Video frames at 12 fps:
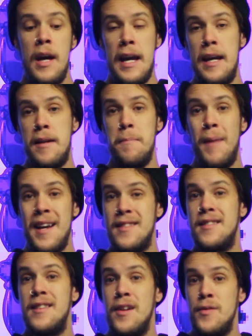It might
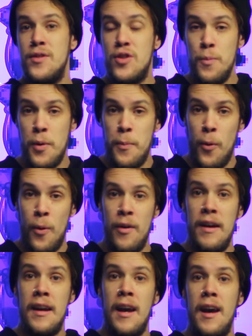sound super
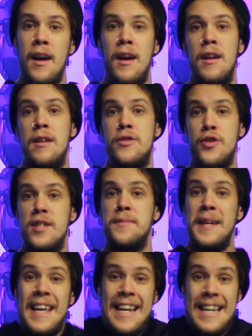boring, and trust
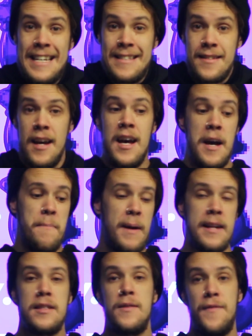me, it is, but
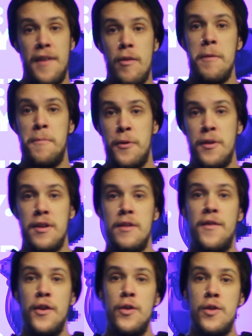it's very important
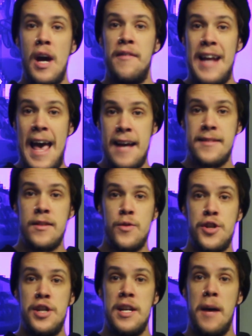for you to have an Excel
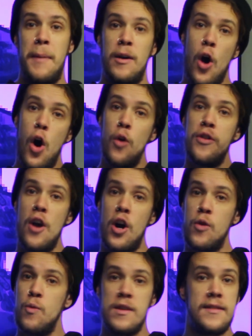sheet about all the
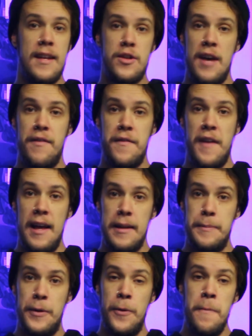artworks that you have
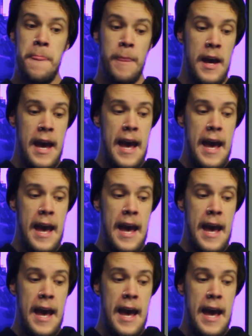available